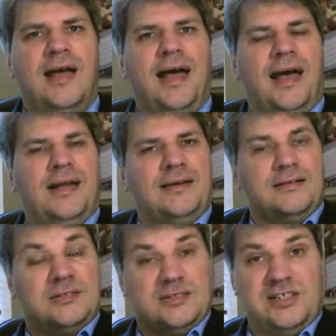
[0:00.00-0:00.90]

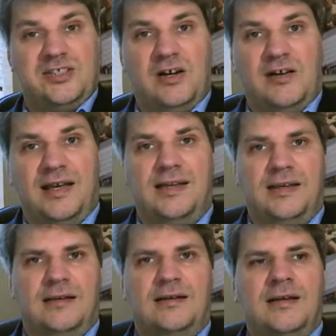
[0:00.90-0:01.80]
and
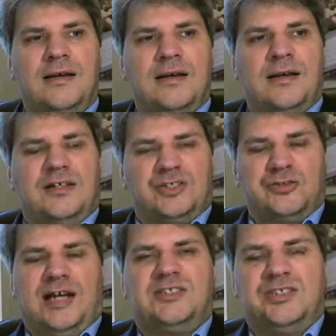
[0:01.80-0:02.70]
designing a
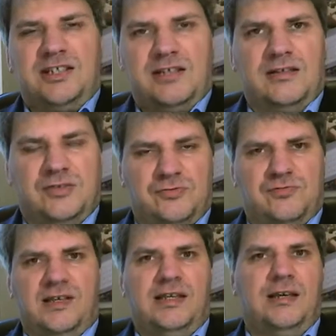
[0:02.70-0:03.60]
strategy that's
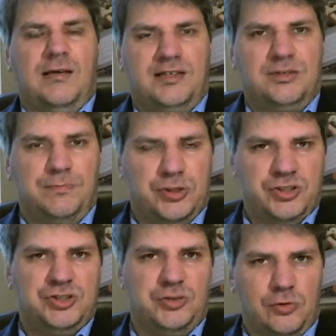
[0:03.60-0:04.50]
really going to
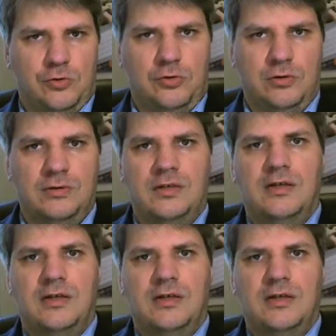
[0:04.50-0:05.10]
push your